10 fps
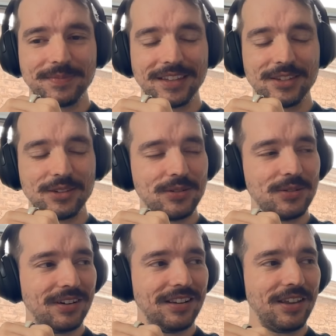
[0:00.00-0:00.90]

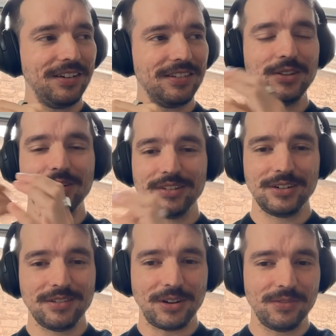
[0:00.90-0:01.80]
so a lot of you're
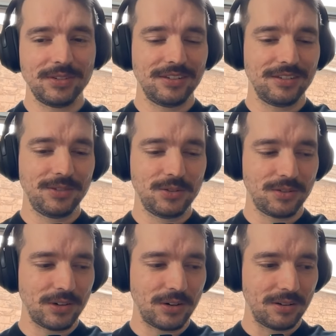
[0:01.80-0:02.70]
you're involved in the Future
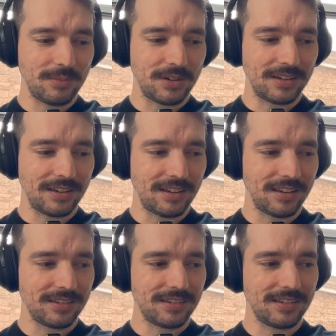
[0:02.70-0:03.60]
of Coding
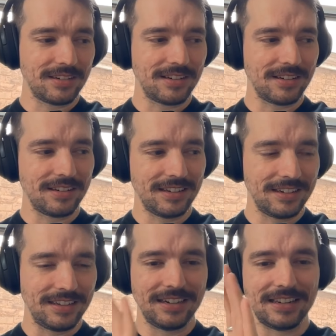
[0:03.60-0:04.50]
podcast uh,
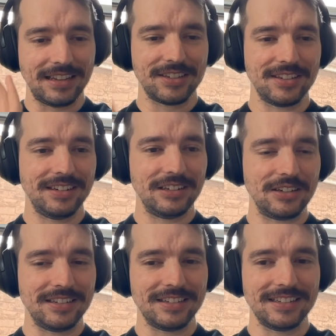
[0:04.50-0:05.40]
and and in that scene in
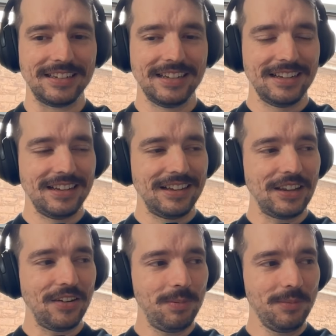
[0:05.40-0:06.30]
London. A
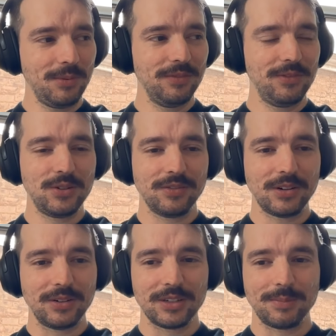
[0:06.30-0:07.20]
lot of people in the Future of
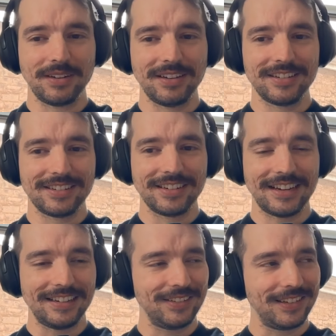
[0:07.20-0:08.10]
Coding space
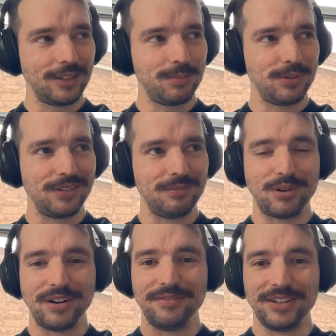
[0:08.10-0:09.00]
kind of like to put
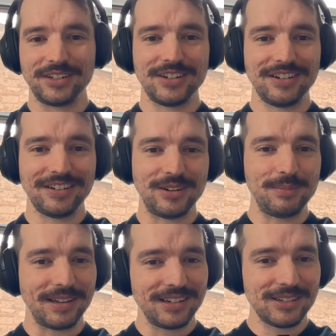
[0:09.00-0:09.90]
Bret Victor on a
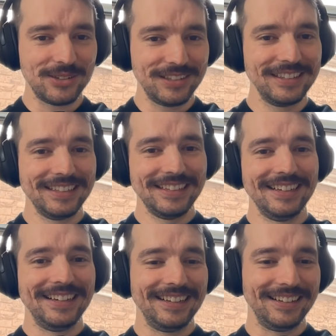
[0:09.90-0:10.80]
pedestal.
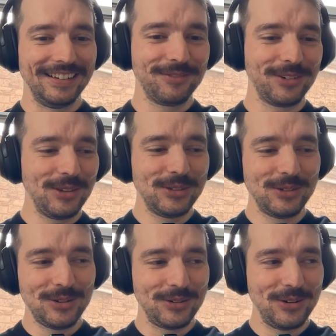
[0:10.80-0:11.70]
Uh, for those
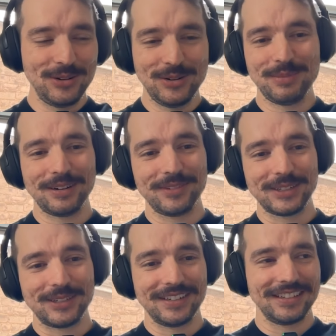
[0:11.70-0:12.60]
who don't know who Bret
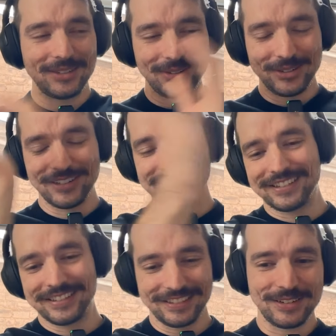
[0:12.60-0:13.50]
Victor is, you should
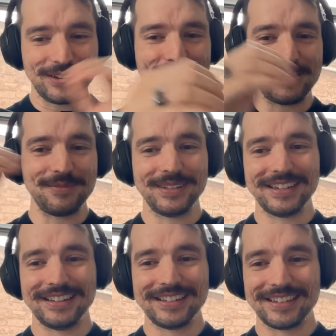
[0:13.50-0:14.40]
just look him up.
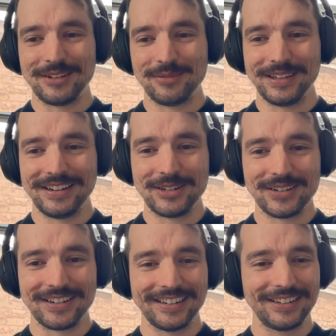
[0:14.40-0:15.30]
It, it's it'll be an
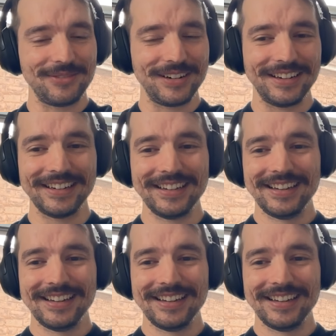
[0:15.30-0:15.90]
interesting read.